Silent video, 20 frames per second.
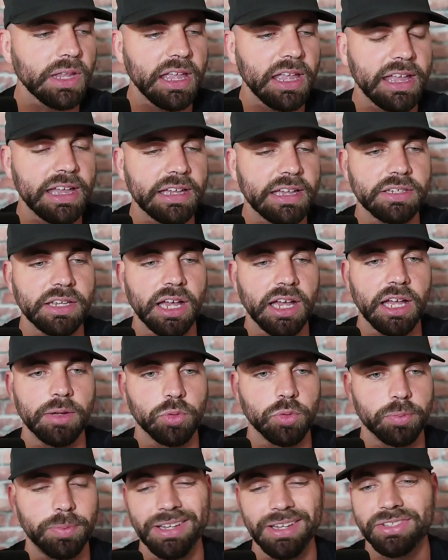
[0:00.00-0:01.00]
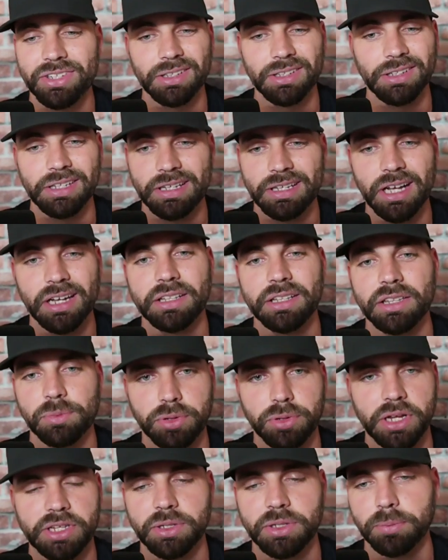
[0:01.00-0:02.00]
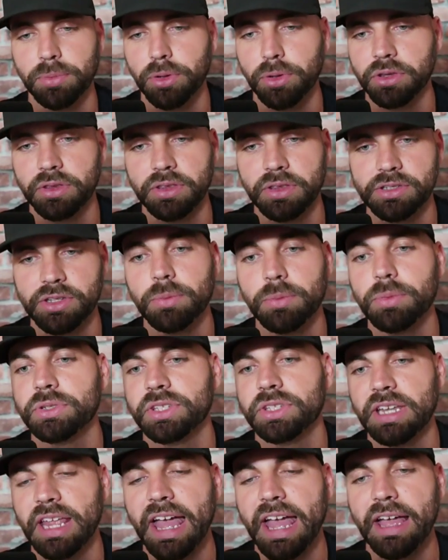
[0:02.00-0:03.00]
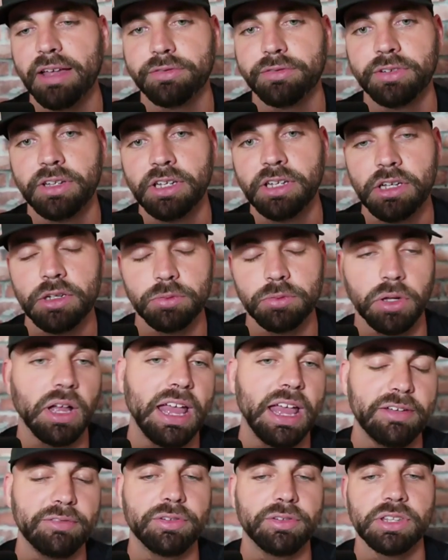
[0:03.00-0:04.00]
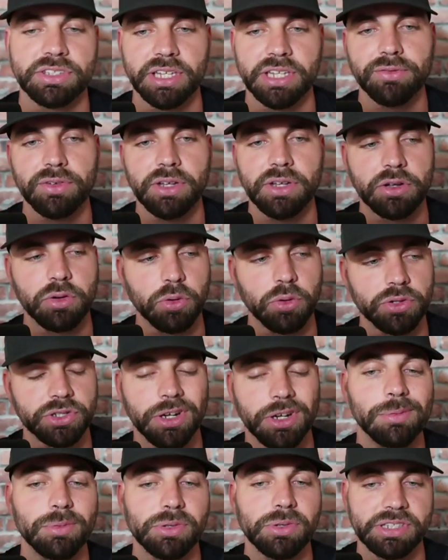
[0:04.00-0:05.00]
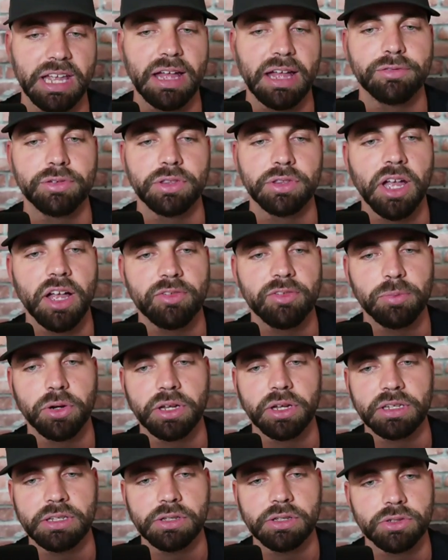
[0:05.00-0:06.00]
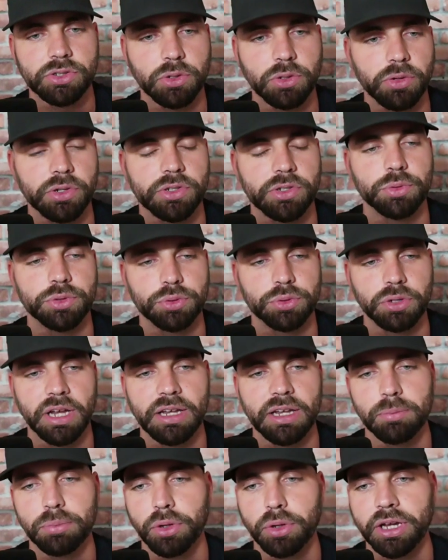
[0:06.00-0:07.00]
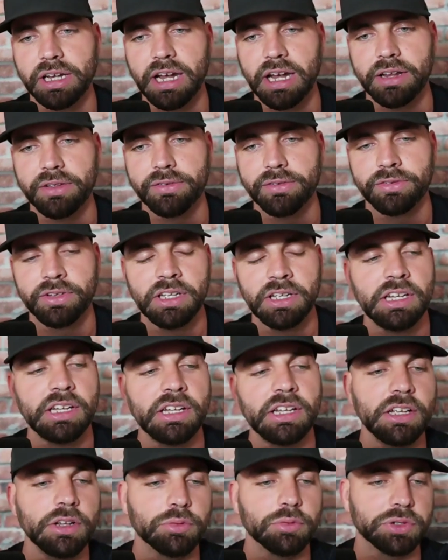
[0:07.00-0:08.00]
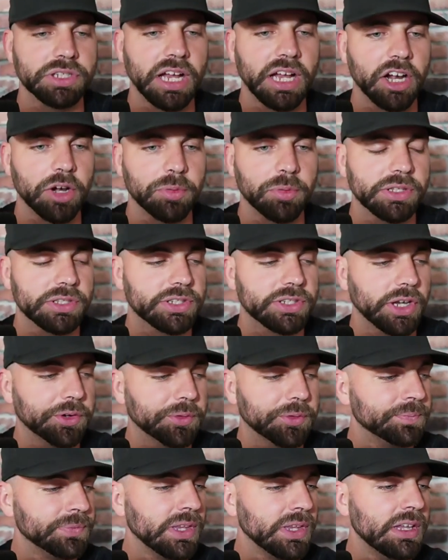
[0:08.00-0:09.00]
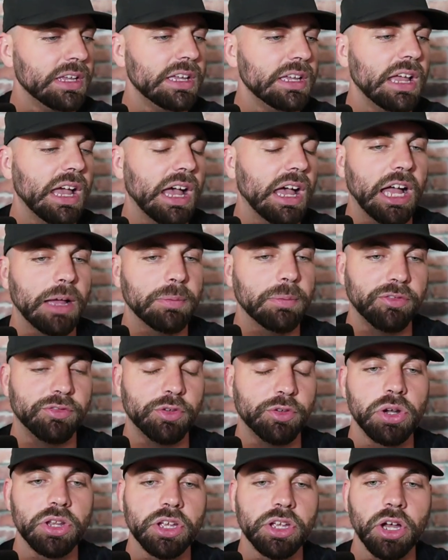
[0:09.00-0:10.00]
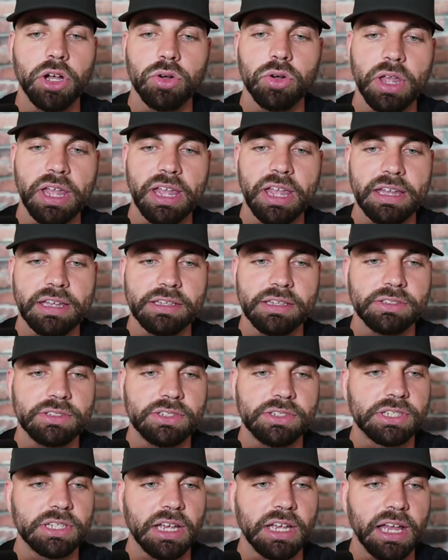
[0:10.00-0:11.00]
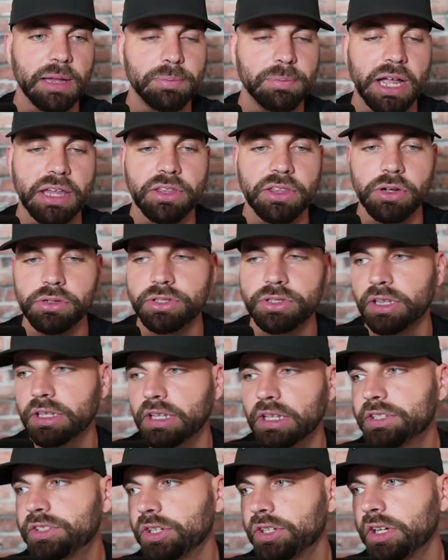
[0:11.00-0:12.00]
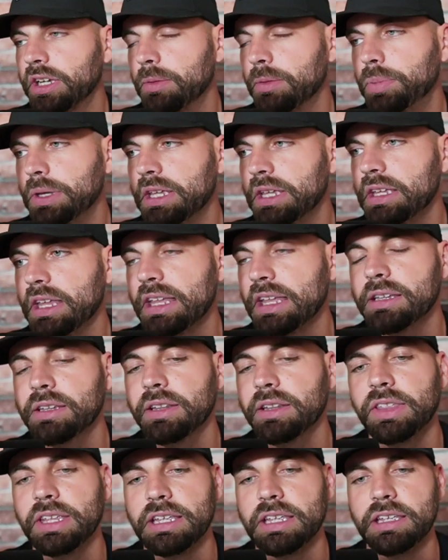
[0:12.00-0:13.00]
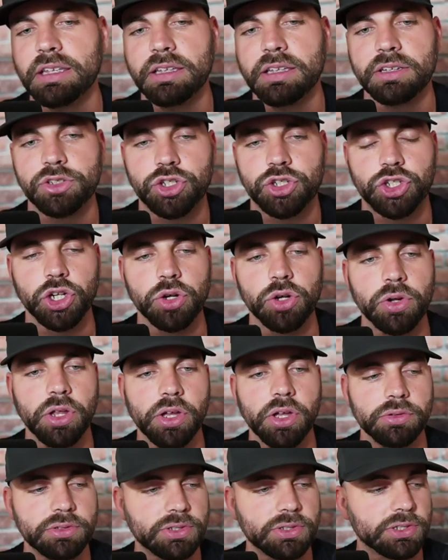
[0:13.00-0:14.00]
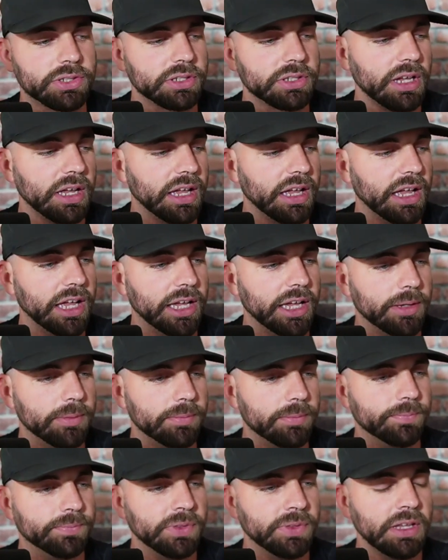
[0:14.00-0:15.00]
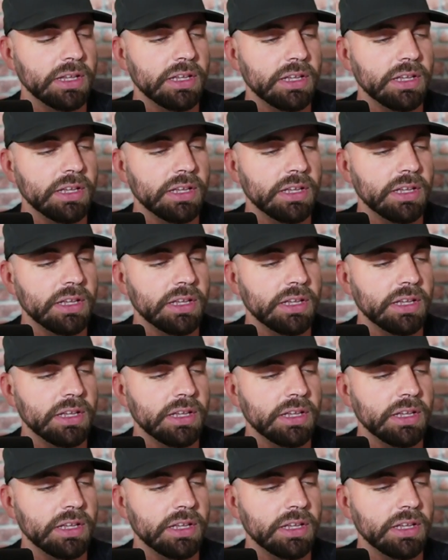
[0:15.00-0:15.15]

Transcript: And we're basically cutting the price of both of these almost in half. Well, half of the 7-day course and almost half of the off-market deals course, which we're kind of bringing out of retirement. So if you want to go and buy those, the links are going to be in the show notes. And